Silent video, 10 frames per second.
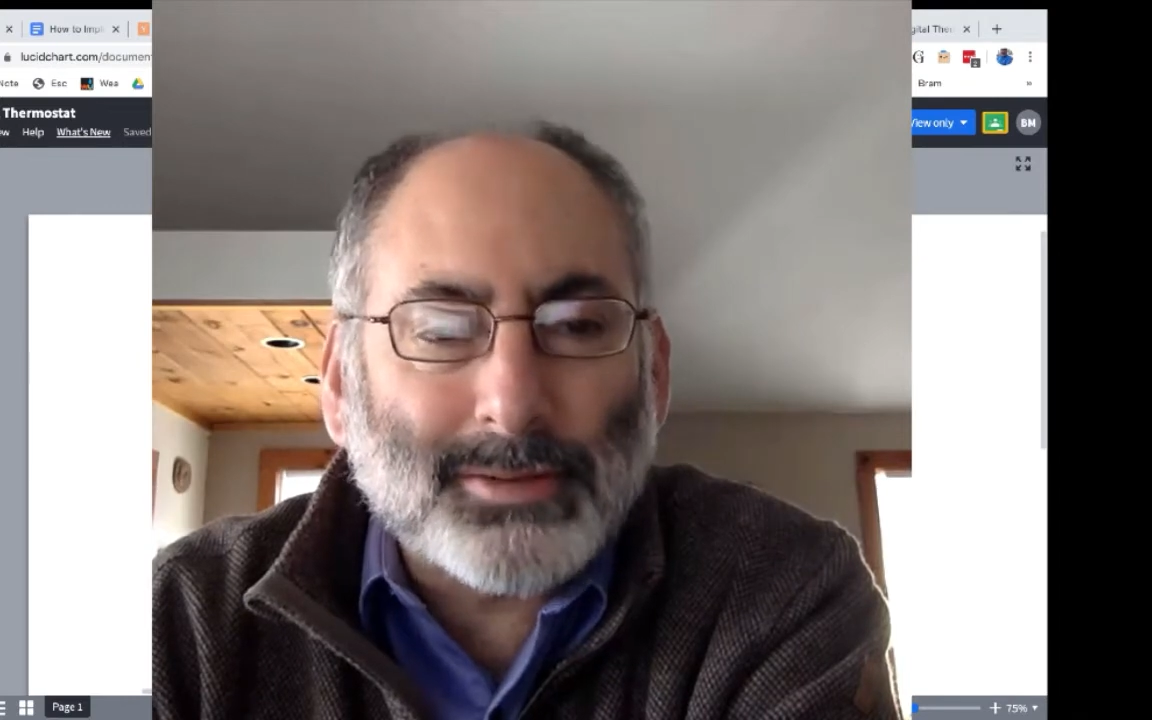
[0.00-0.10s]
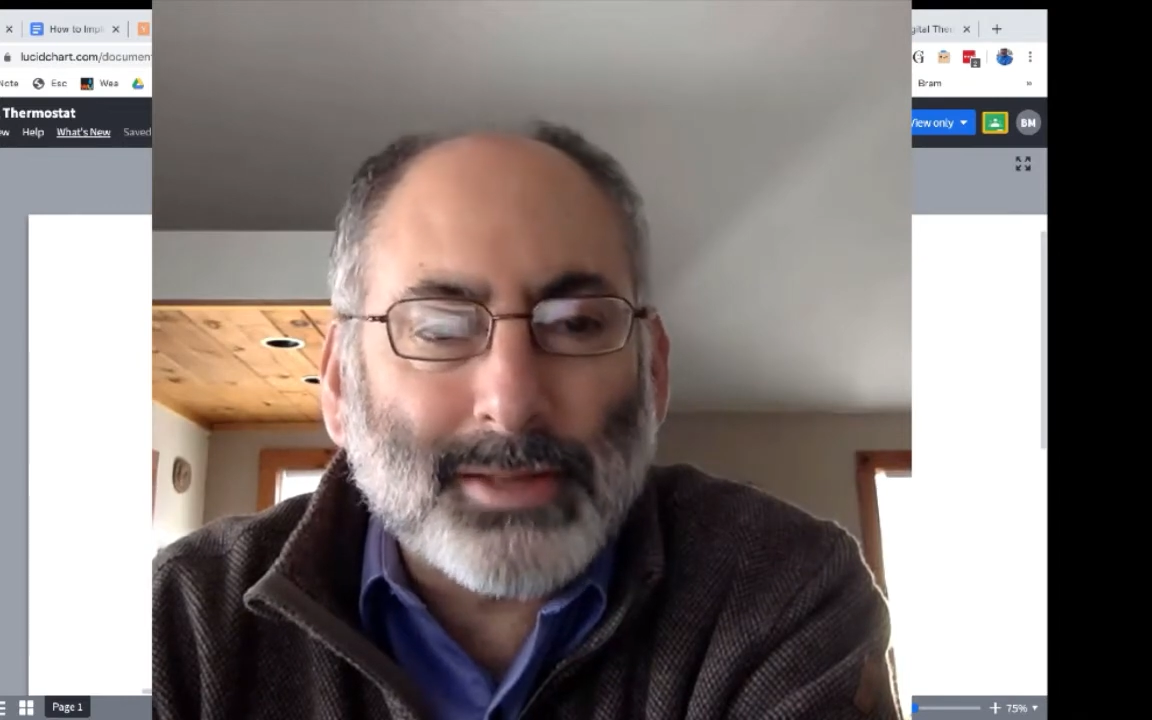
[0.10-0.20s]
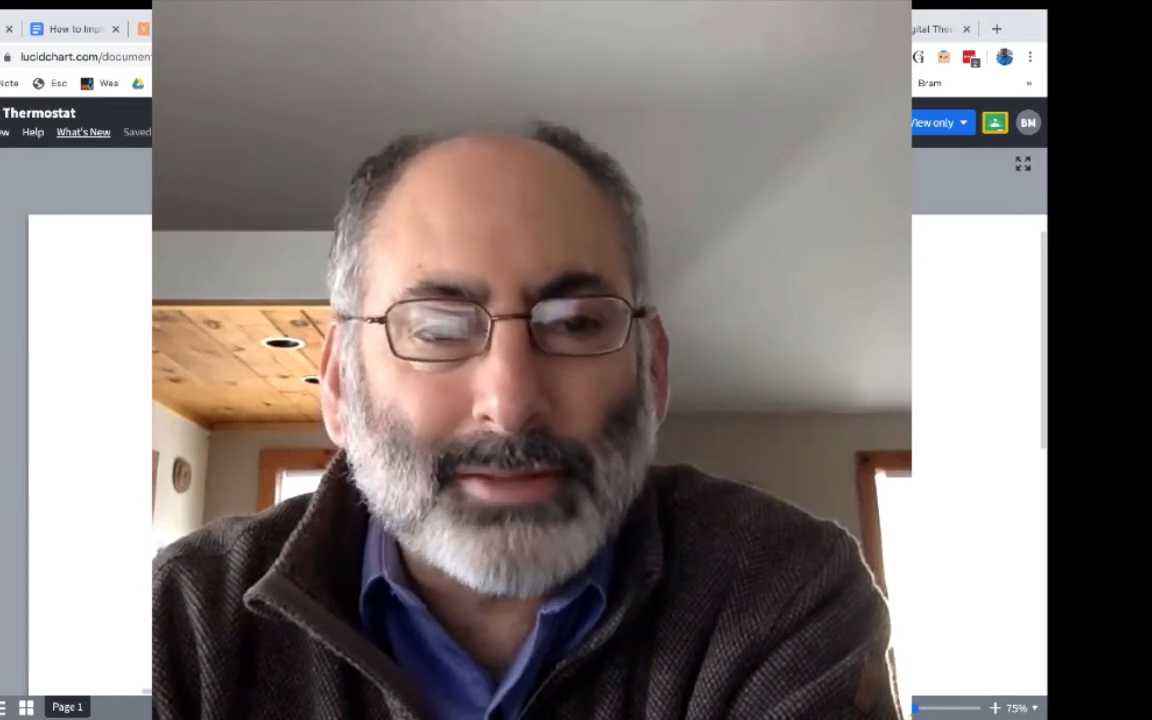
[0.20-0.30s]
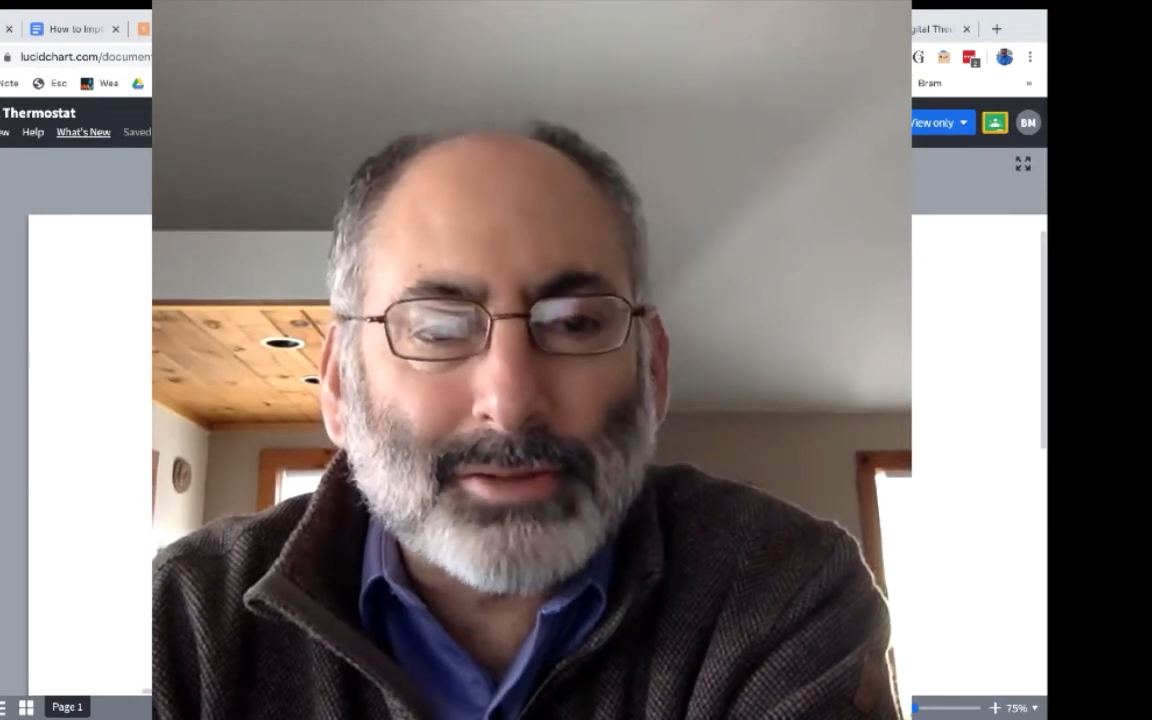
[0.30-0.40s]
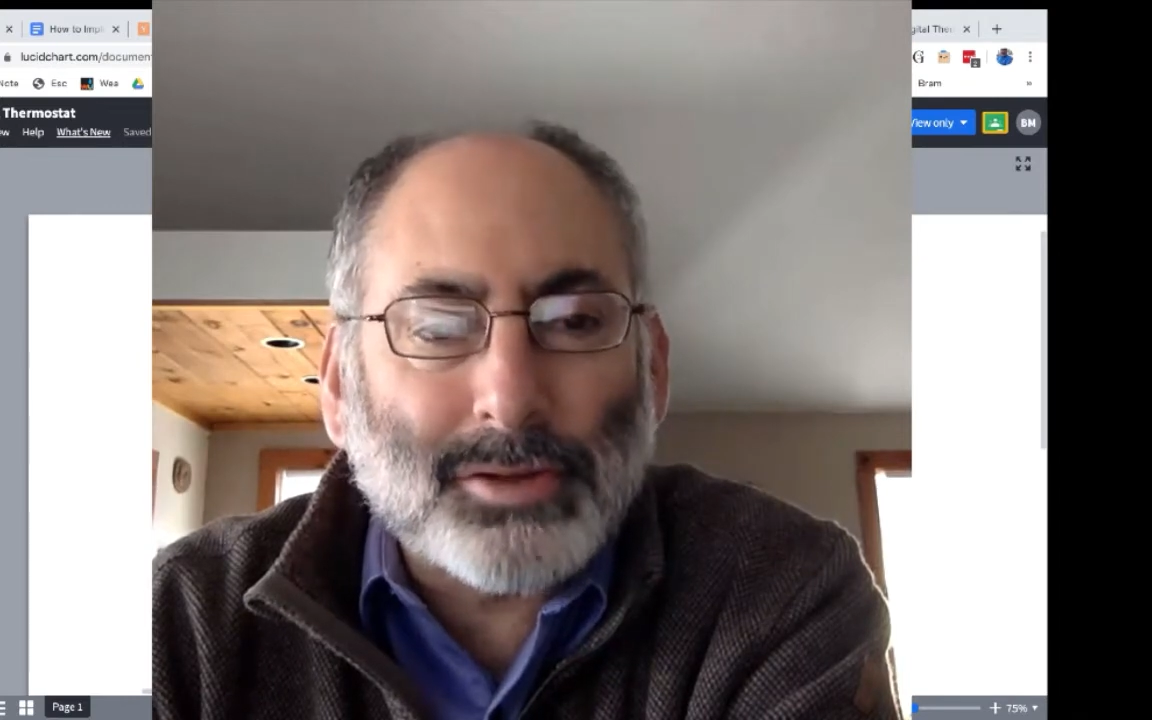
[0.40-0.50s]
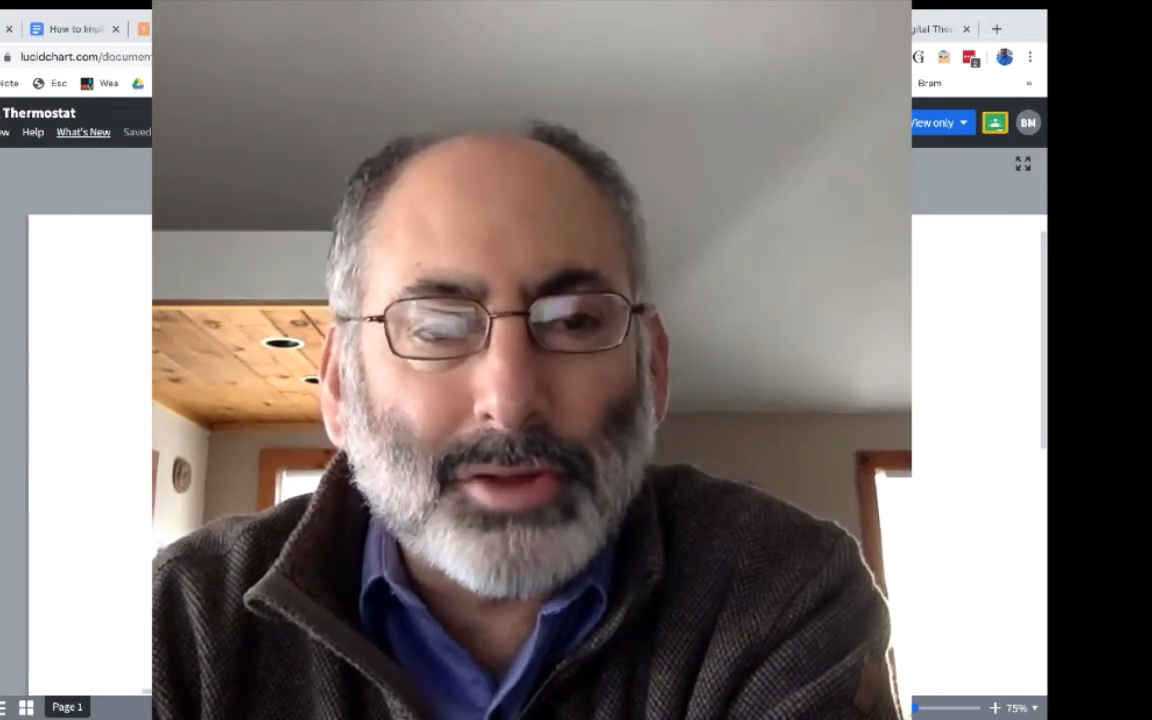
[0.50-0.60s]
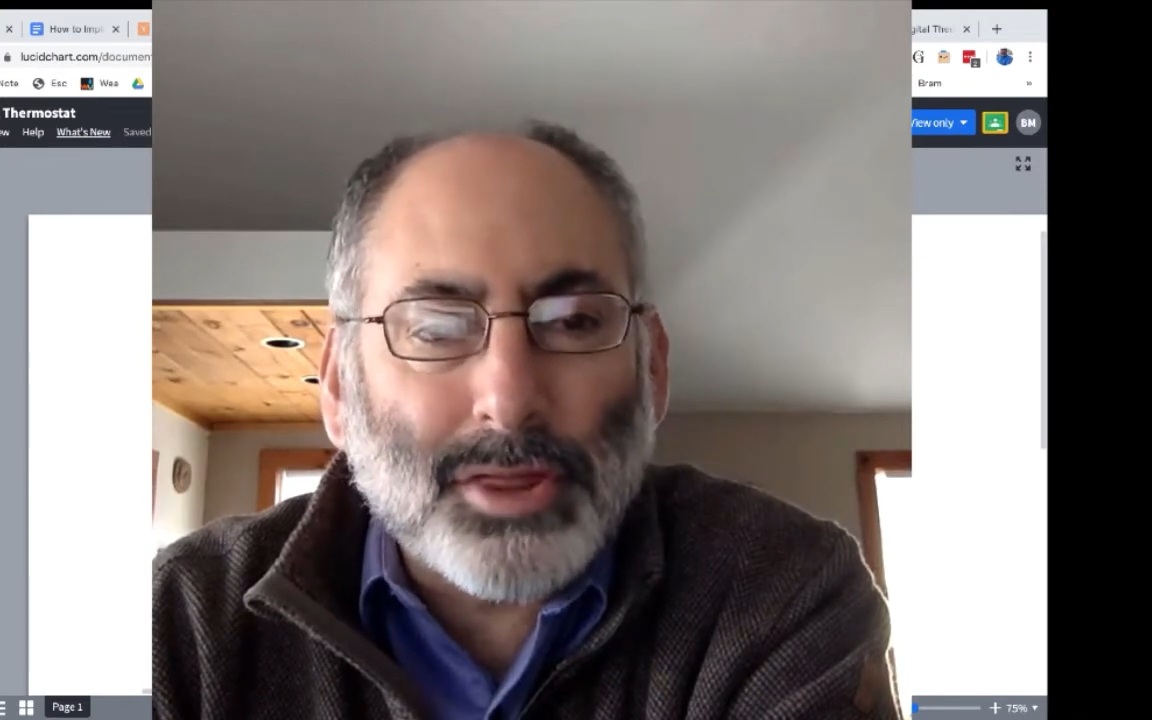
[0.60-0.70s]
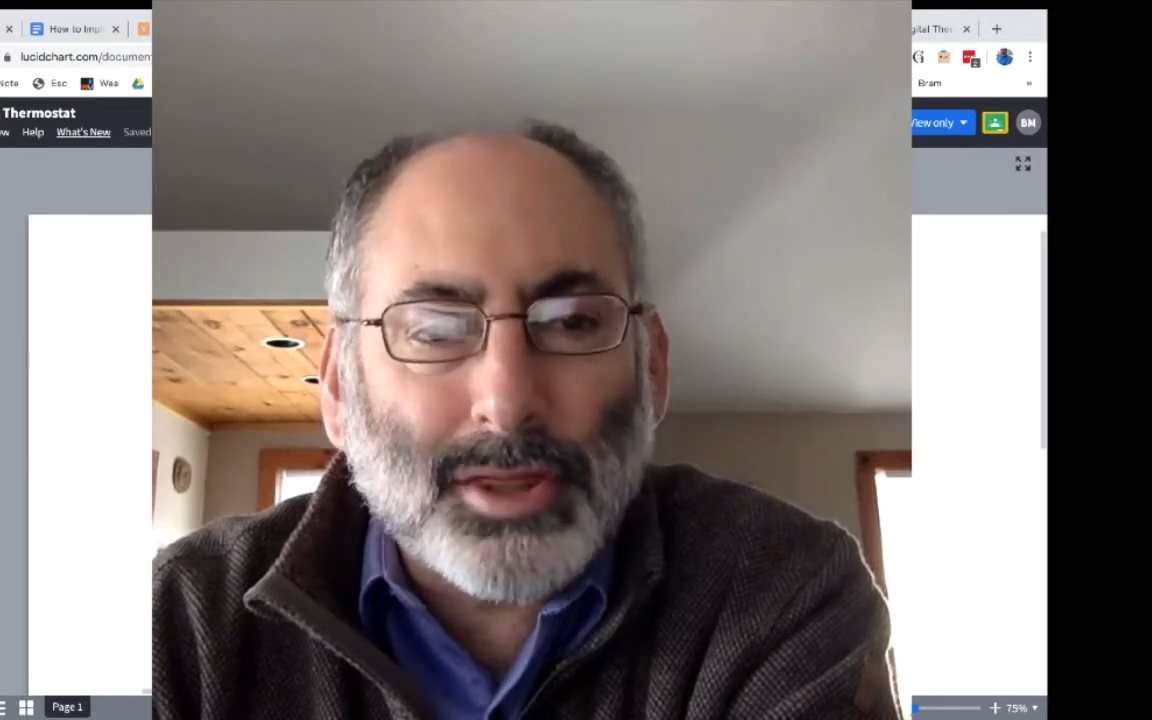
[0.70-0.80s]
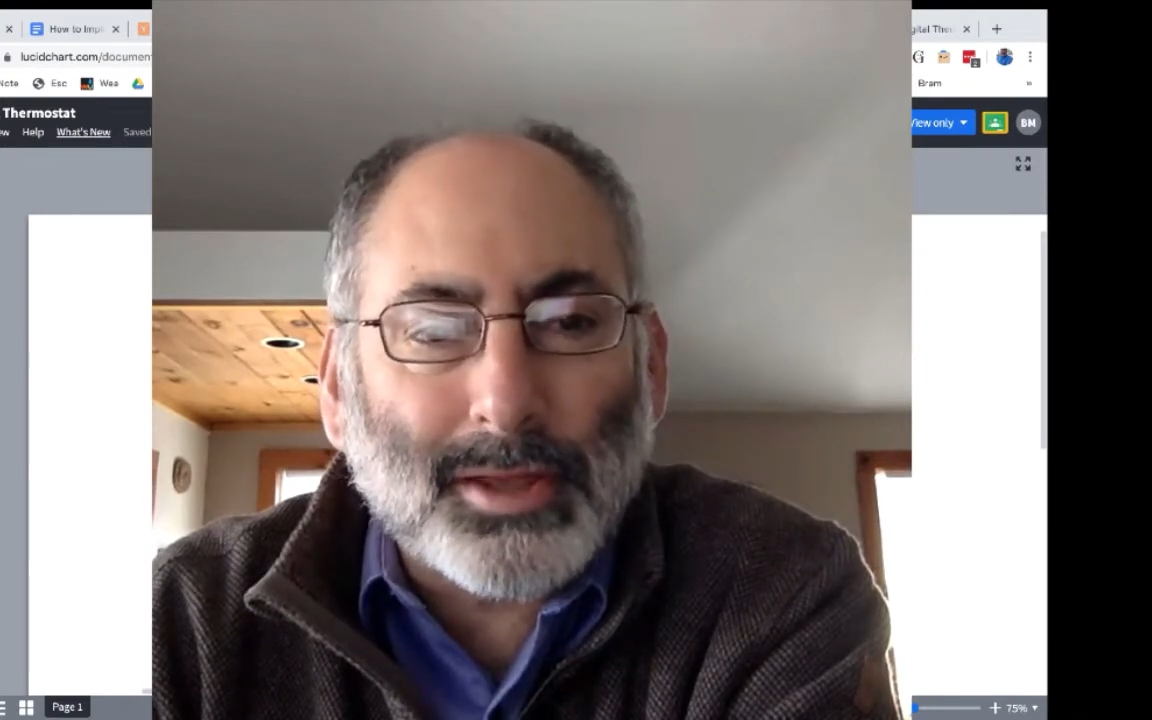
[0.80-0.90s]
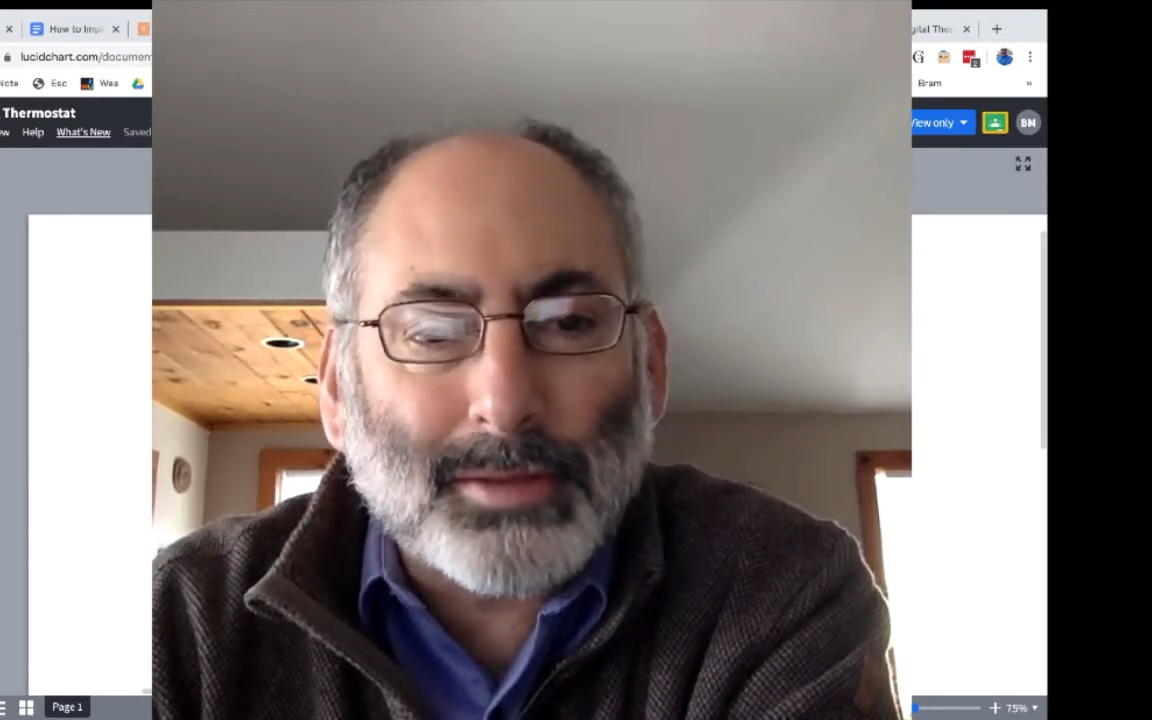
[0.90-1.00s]
and that's a good
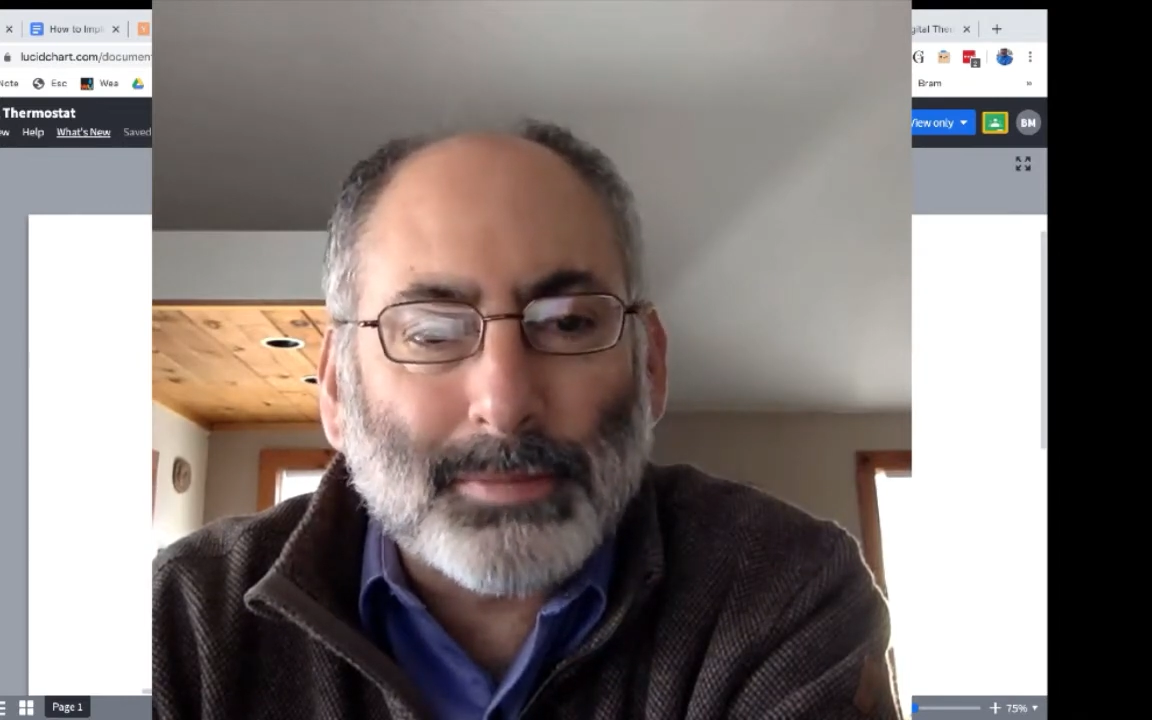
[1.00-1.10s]
thing,